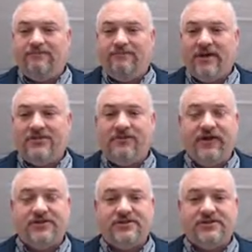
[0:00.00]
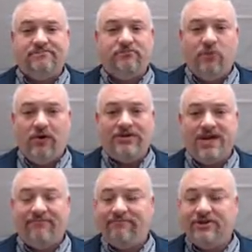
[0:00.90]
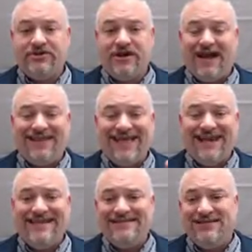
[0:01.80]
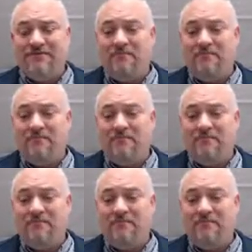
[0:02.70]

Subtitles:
Muscle functions, one job, contract. That is their